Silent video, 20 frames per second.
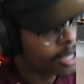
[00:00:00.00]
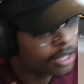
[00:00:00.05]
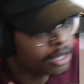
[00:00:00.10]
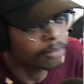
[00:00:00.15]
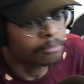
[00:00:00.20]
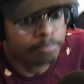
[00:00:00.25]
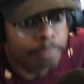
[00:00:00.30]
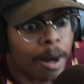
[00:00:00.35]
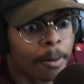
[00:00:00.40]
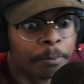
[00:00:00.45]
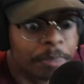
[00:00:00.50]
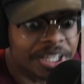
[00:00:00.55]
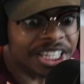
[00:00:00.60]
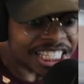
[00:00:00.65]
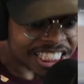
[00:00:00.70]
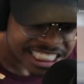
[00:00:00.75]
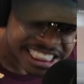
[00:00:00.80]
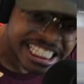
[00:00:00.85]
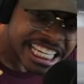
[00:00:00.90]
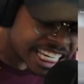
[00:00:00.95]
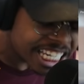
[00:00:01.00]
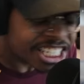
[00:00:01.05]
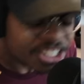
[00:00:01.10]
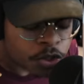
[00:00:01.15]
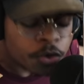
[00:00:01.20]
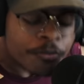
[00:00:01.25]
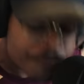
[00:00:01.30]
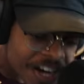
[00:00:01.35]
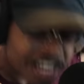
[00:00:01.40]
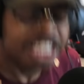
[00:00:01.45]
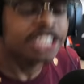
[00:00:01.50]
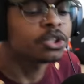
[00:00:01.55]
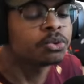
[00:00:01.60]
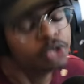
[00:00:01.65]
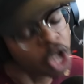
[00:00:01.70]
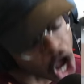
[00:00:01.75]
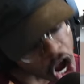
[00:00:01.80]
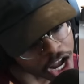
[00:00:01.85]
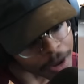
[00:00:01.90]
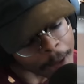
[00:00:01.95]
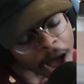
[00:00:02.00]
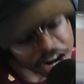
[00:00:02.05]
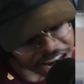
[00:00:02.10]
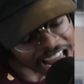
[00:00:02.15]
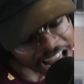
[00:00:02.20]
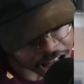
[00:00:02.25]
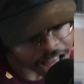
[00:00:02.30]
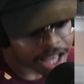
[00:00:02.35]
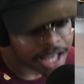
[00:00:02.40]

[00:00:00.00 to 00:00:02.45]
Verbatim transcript: My bullet's skinny too. Fuck is you talking about, nigga?